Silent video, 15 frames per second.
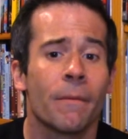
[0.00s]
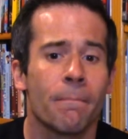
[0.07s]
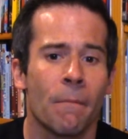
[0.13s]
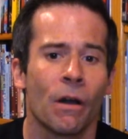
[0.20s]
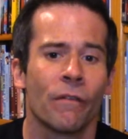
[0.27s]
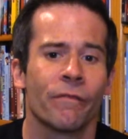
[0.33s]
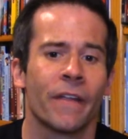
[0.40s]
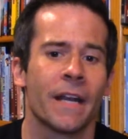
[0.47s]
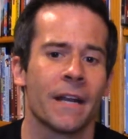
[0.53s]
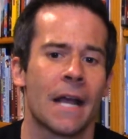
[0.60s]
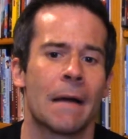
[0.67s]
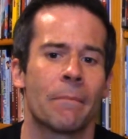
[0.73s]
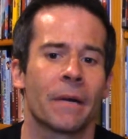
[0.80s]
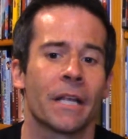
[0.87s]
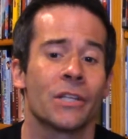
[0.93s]
Murphy and
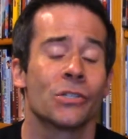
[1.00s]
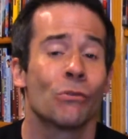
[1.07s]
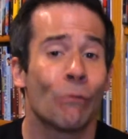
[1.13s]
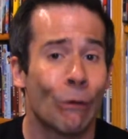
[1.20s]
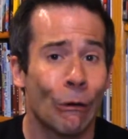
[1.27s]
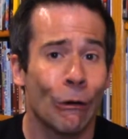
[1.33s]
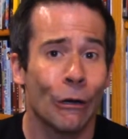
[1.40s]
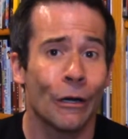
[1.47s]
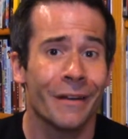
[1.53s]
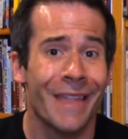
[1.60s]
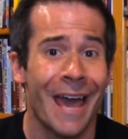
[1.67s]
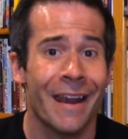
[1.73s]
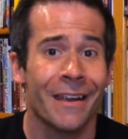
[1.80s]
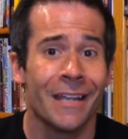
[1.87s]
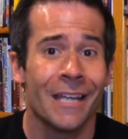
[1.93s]
company to earn
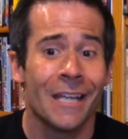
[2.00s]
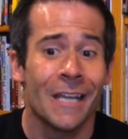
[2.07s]
that